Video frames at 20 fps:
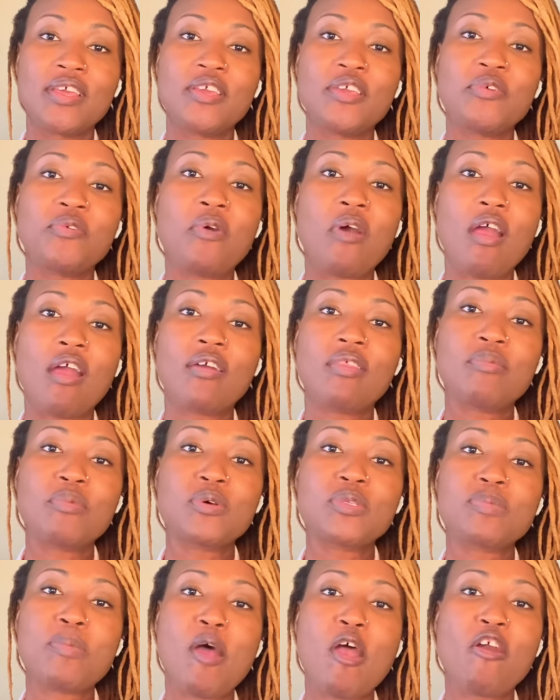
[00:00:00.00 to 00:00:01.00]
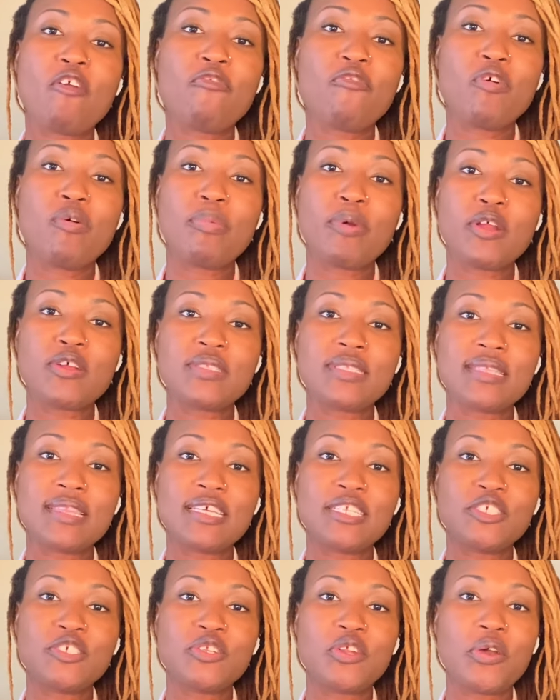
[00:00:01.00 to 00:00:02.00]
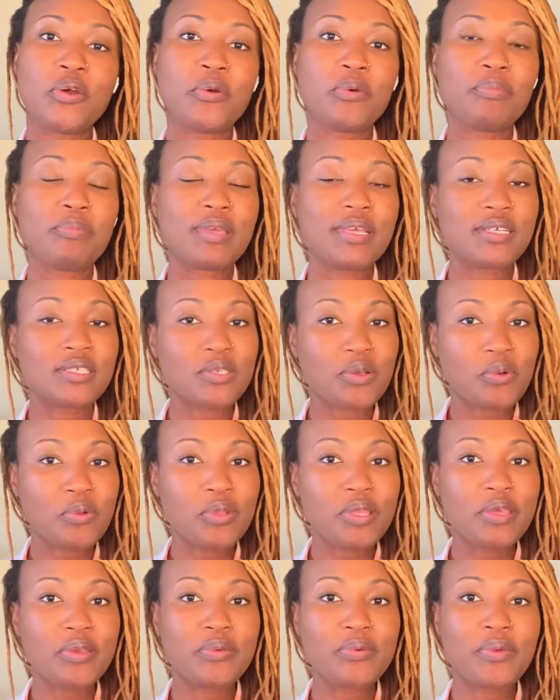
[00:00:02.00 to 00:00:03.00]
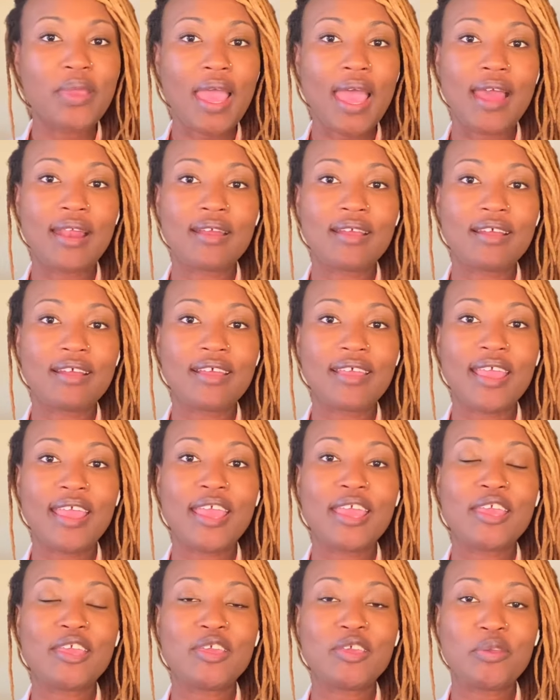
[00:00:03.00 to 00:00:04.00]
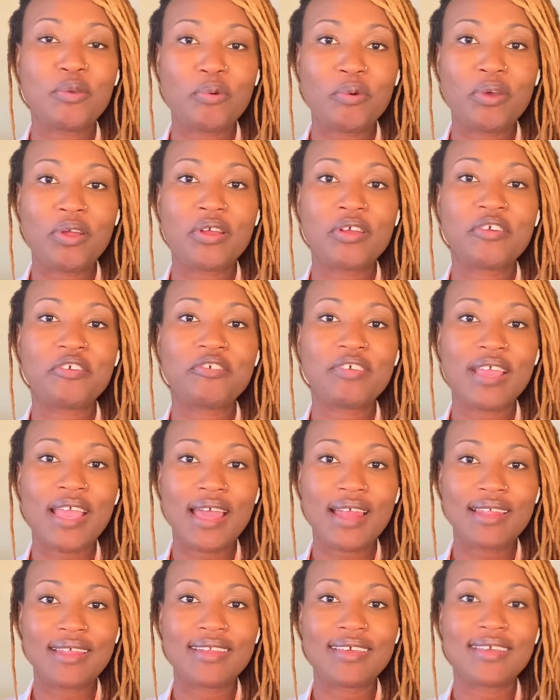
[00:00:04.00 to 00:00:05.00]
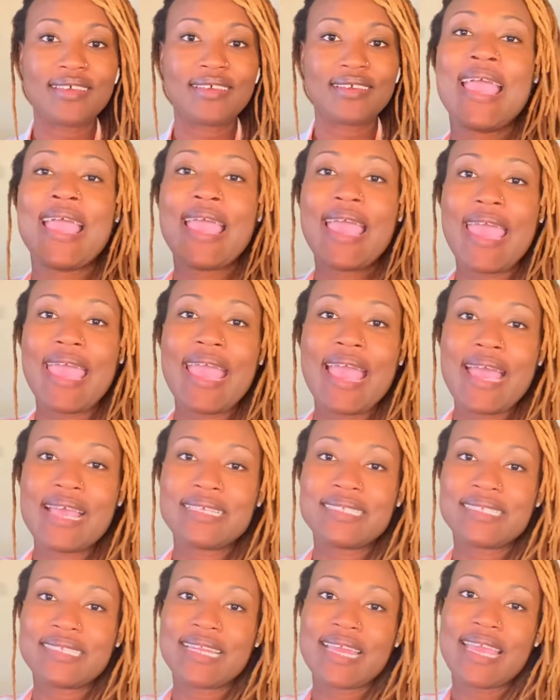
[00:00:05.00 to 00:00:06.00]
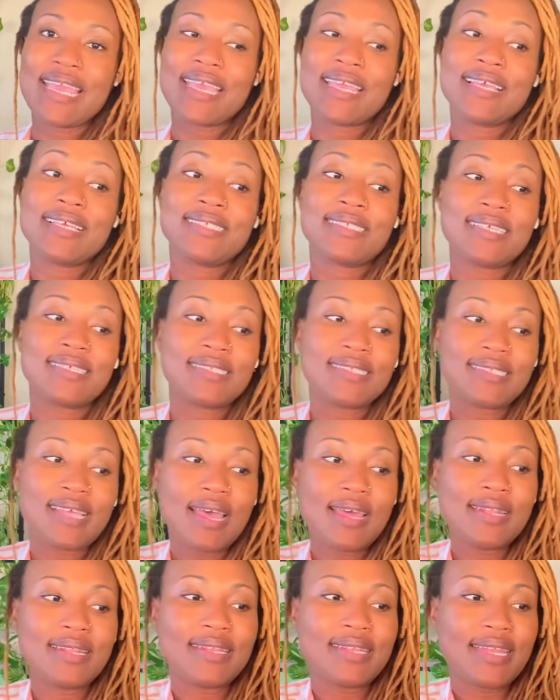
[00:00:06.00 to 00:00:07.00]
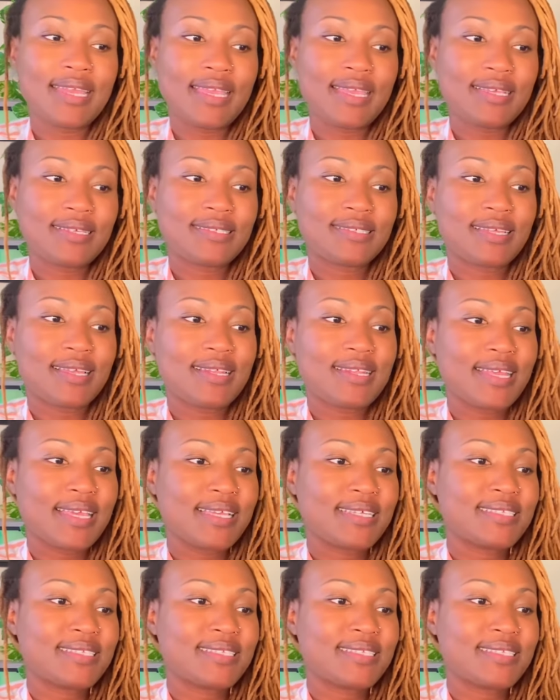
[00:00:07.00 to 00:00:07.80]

You are the most powerful person that you know because only you can create your reality. Hey guys, today is Sunday, Sunday,